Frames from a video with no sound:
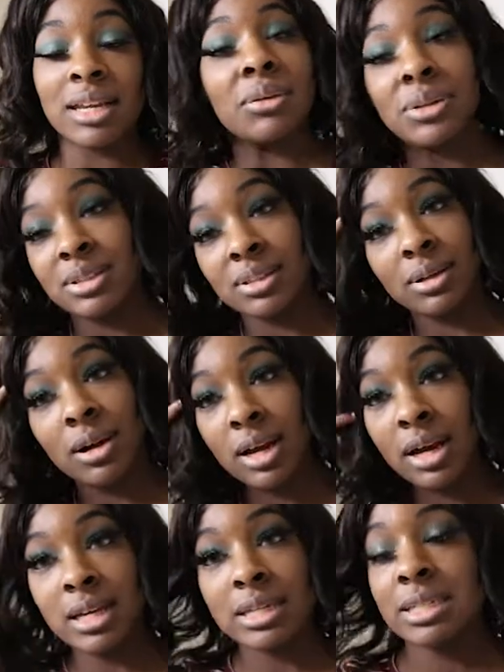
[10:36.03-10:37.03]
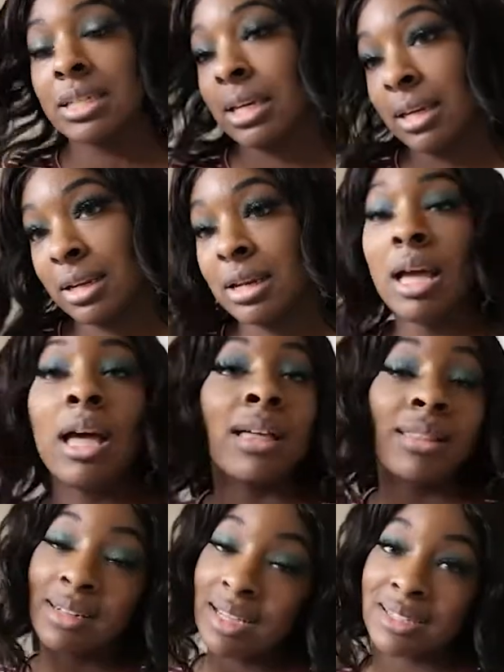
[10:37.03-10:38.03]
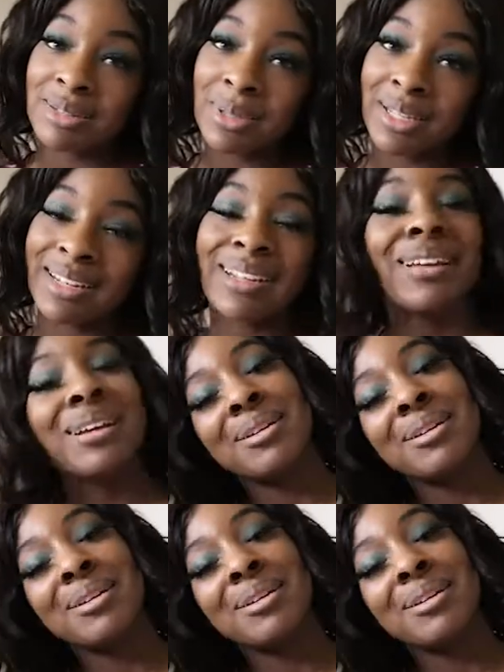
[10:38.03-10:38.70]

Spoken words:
I'll see y'all guys in the next one.